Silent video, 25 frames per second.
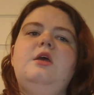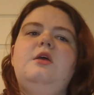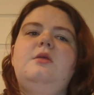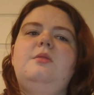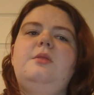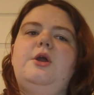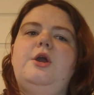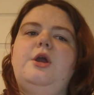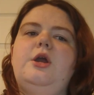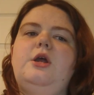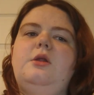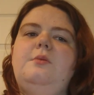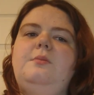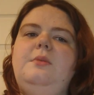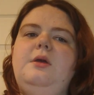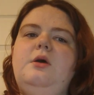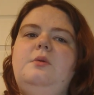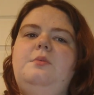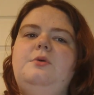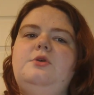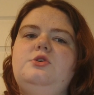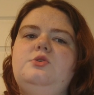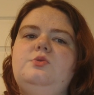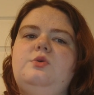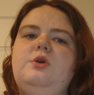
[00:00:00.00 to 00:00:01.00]
And they're going to be
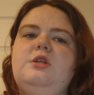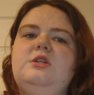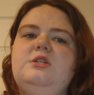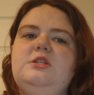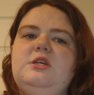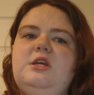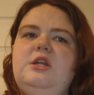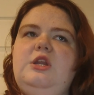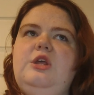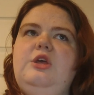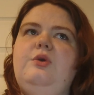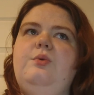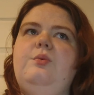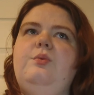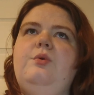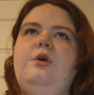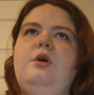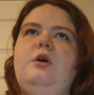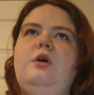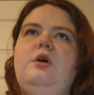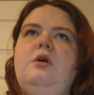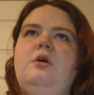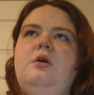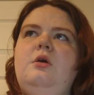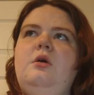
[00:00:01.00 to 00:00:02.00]
able to continue
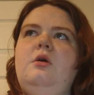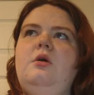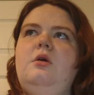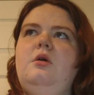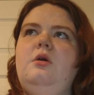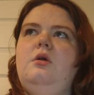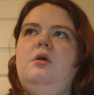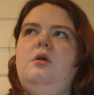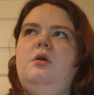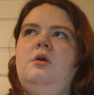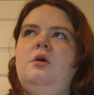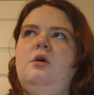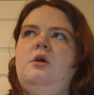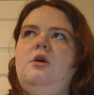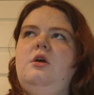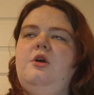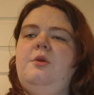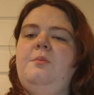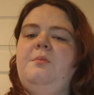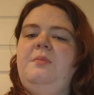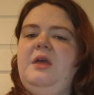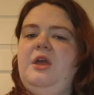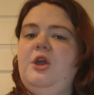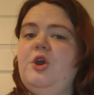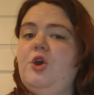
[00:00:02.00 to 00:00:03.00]

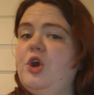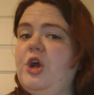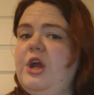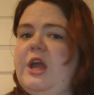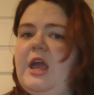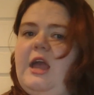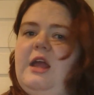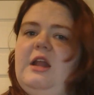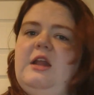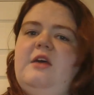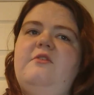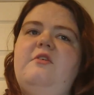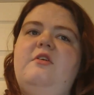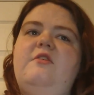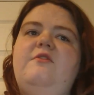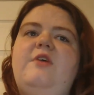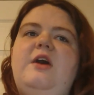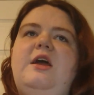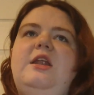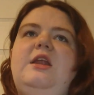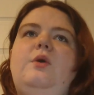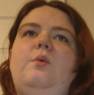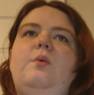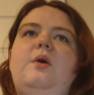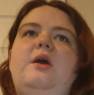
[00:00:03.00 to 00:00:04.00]
being creative and
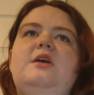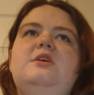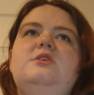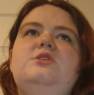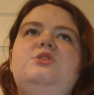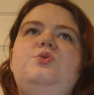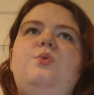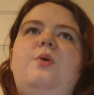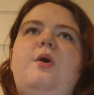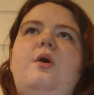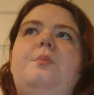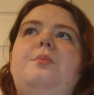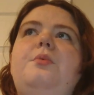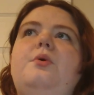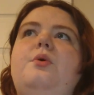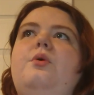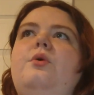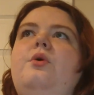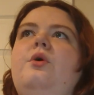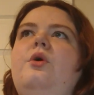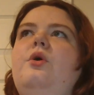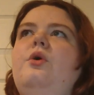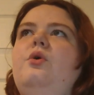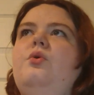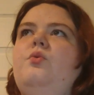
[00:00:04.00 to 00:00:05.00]
finding ways to help
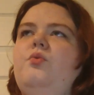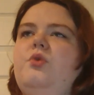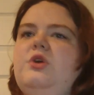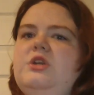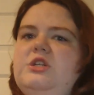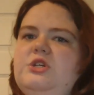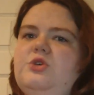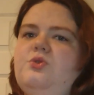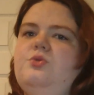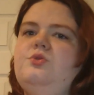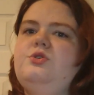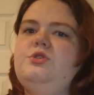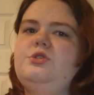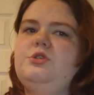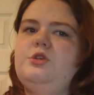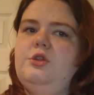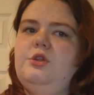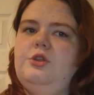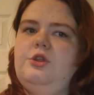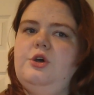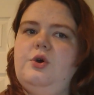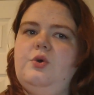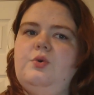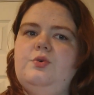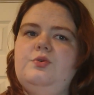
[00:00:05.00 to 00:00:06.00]
reduce
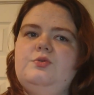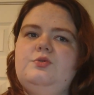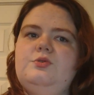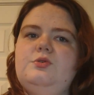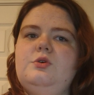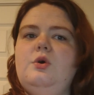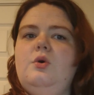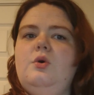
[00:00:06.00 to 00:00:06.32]
the